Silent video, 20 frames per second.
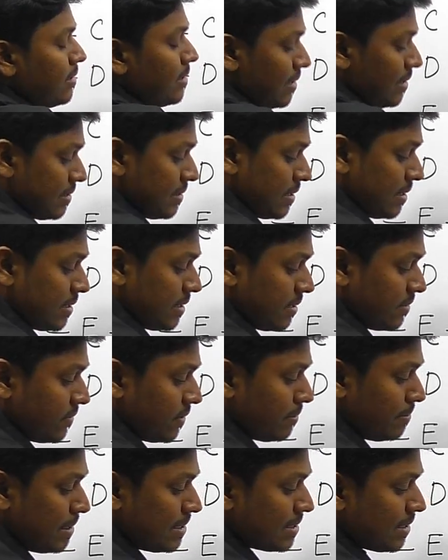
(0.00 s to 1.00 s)
the resultant
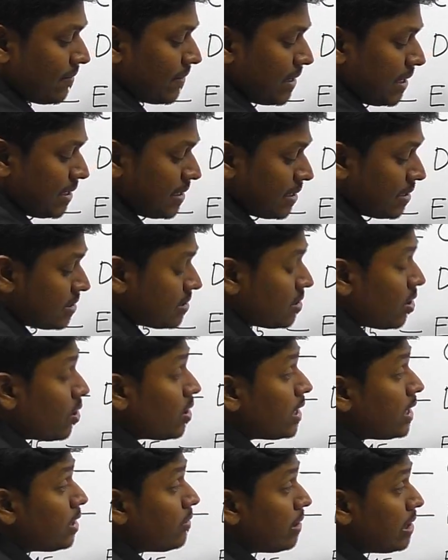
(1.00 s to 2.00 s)
will be 70 that is
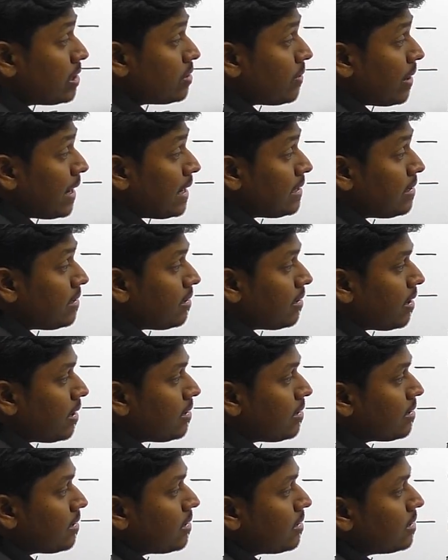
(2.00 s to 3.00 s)
not equal to 80,
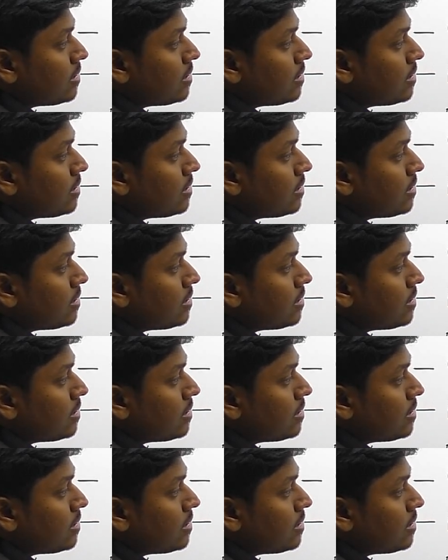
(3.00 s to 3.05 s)
right?